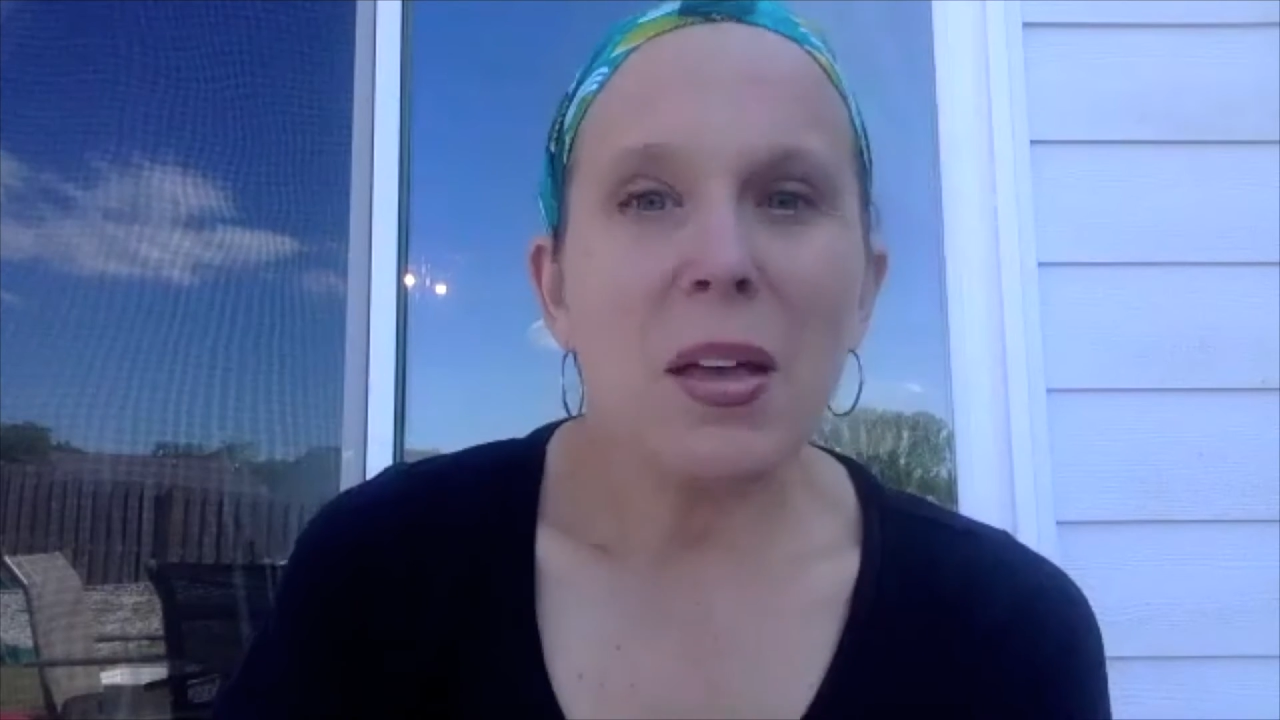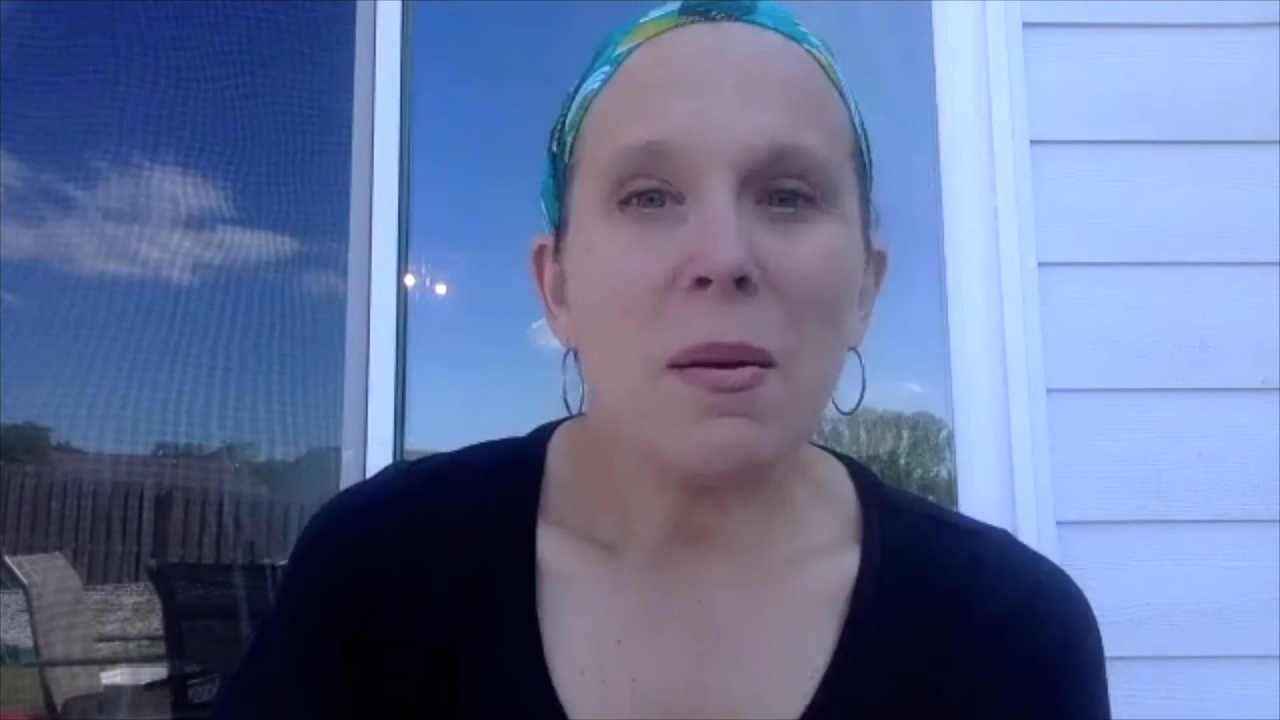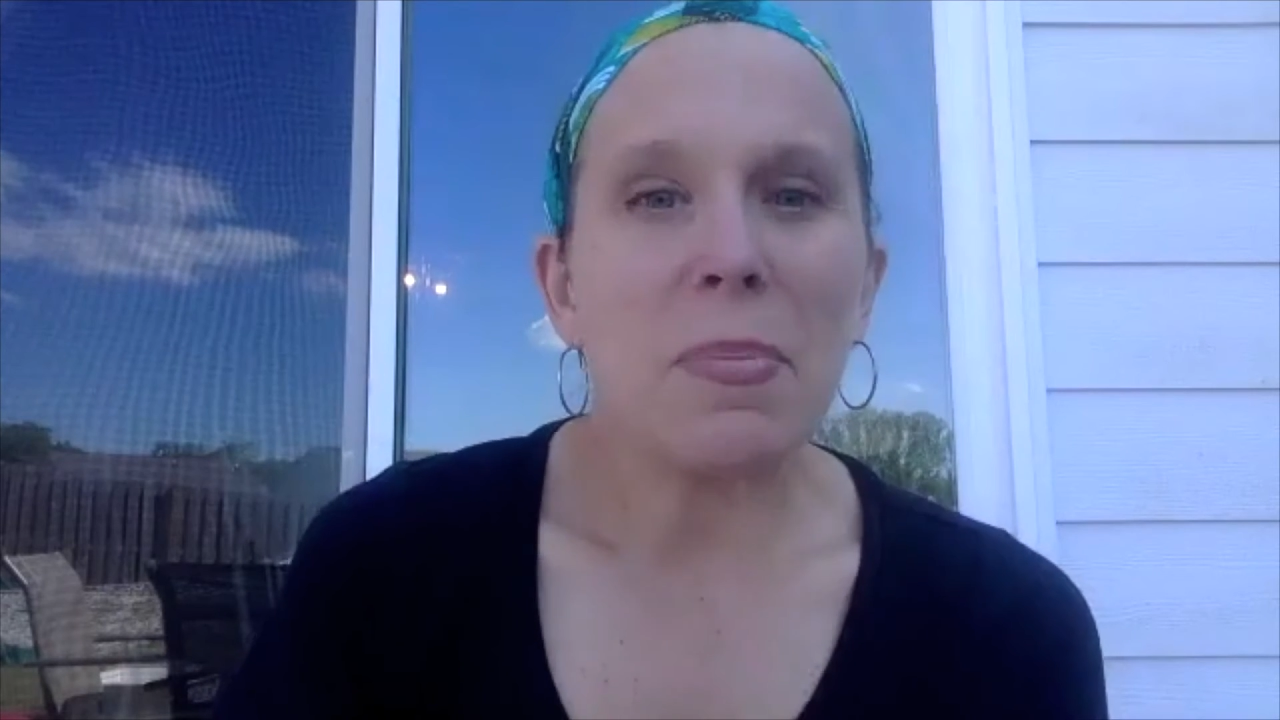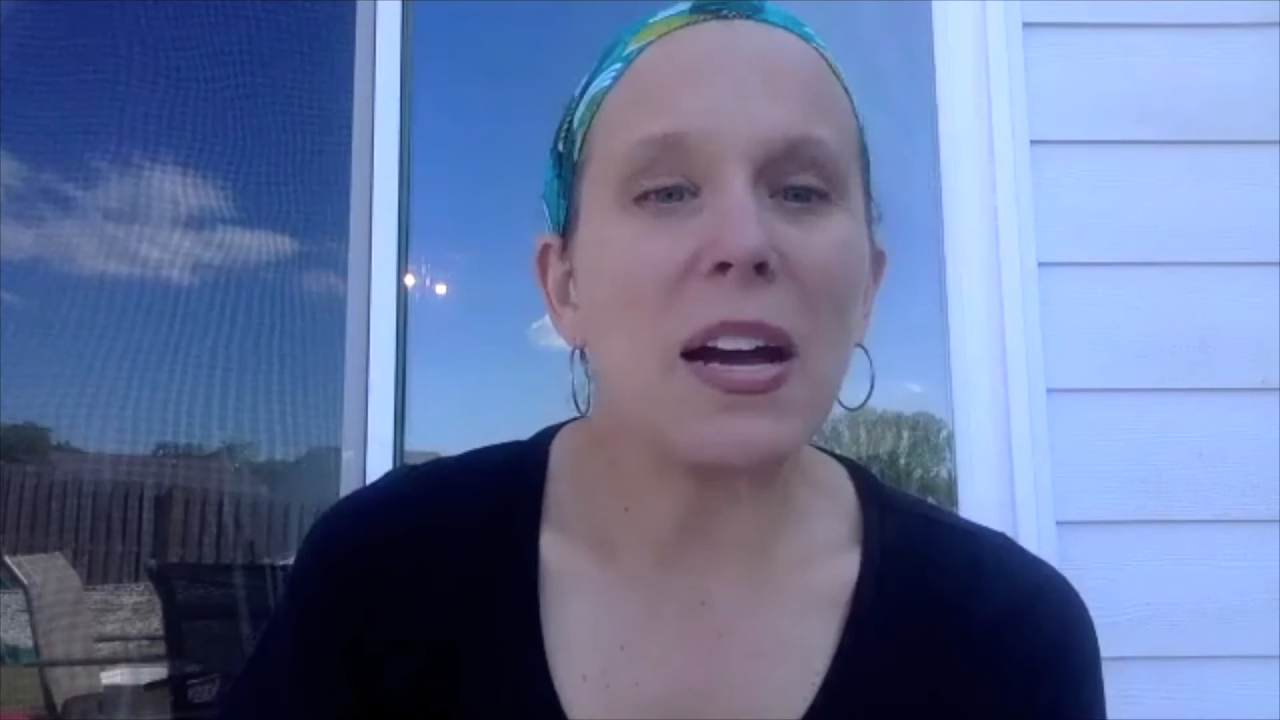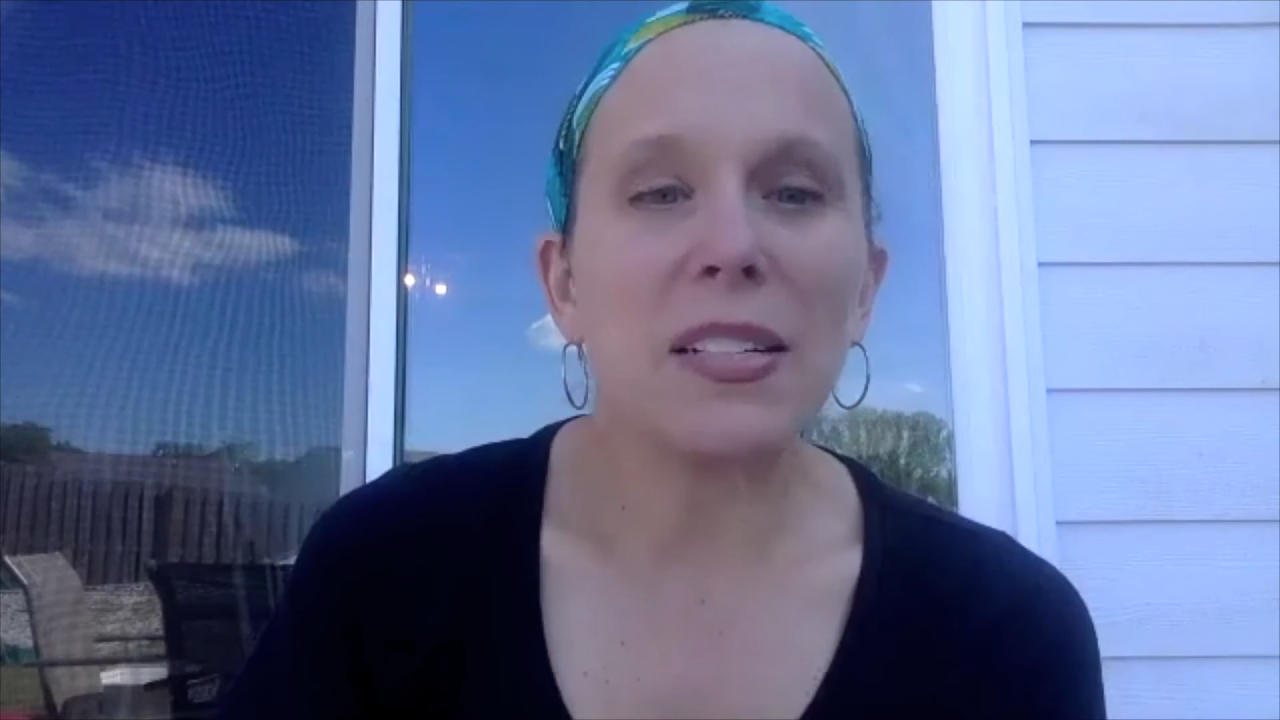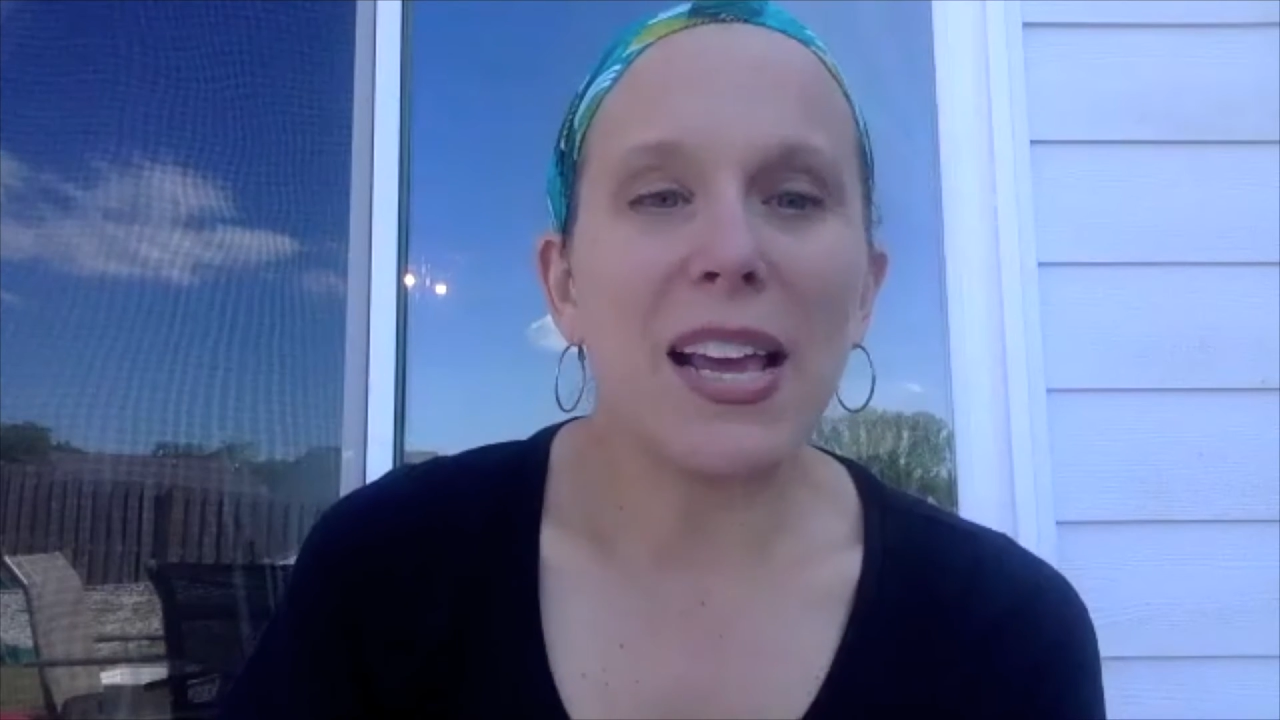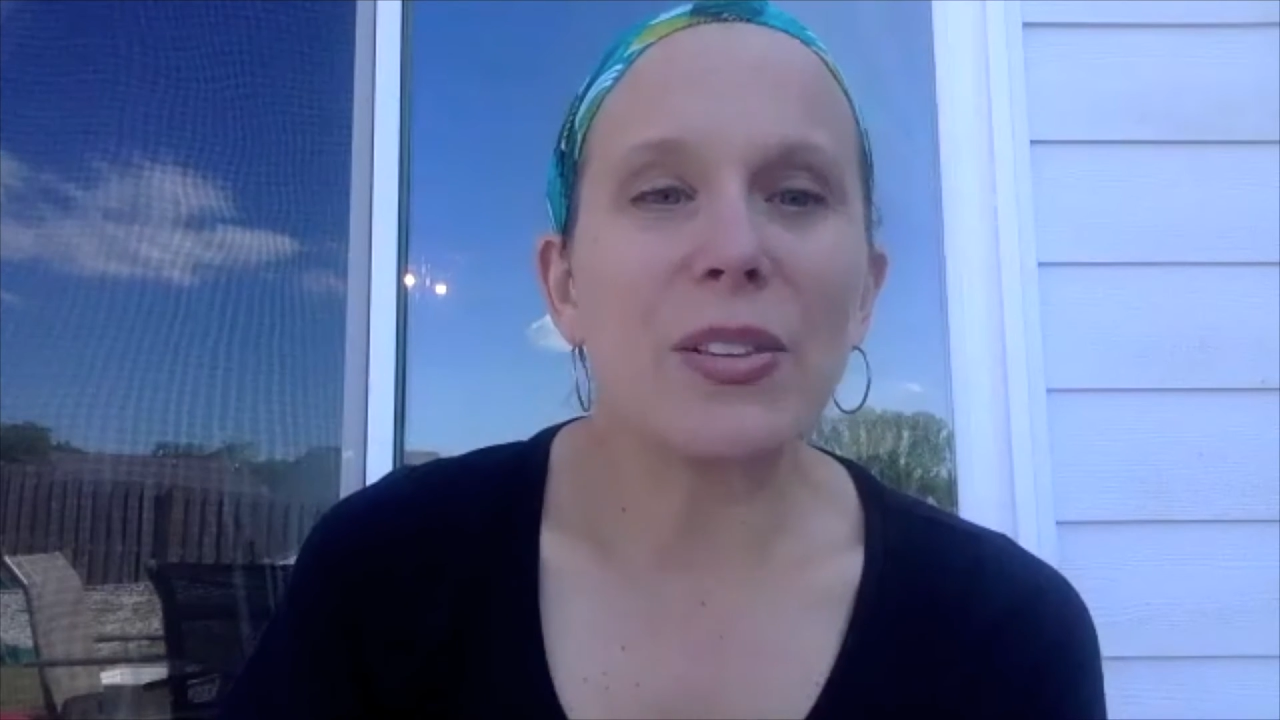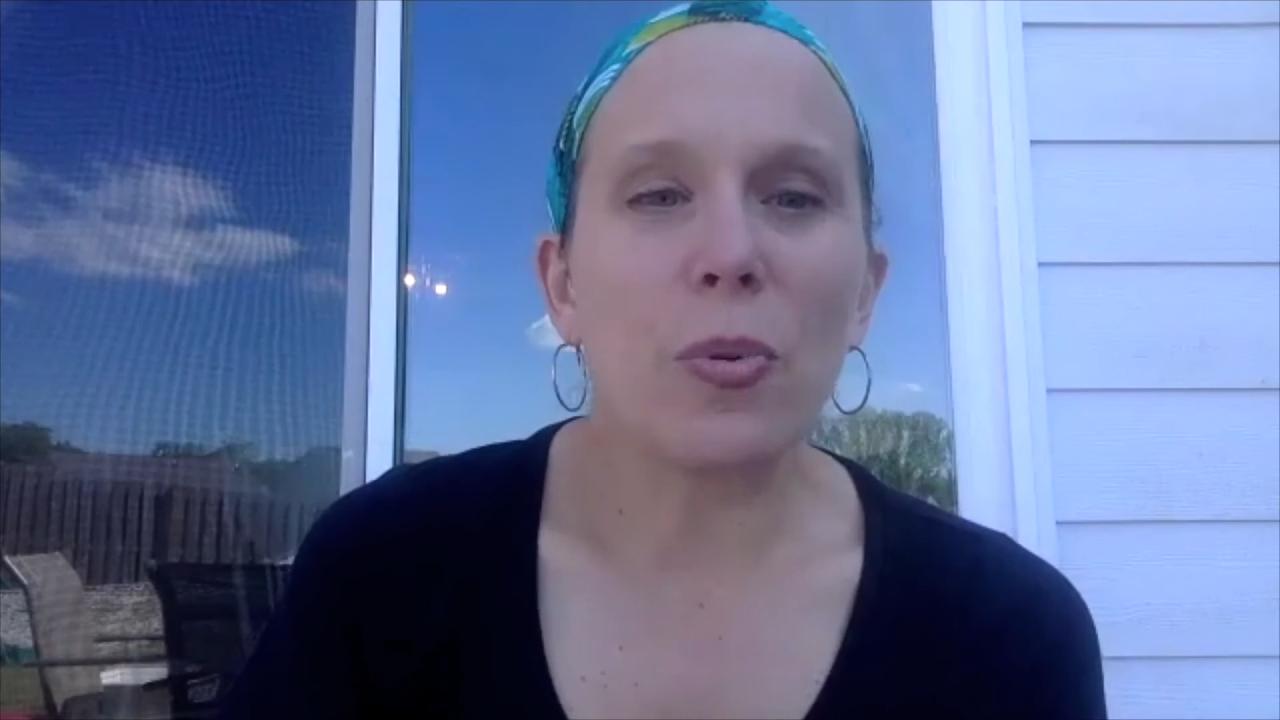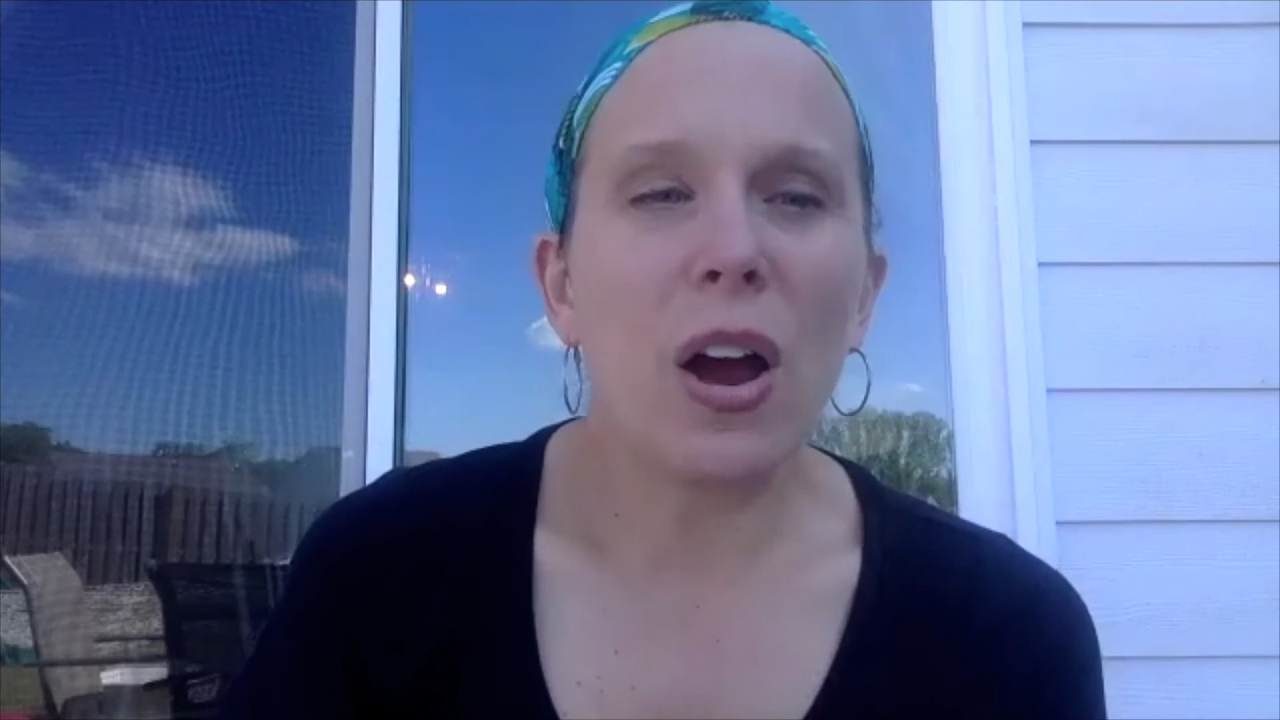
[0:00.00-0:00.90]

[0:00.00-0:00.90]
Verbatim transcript: but on days when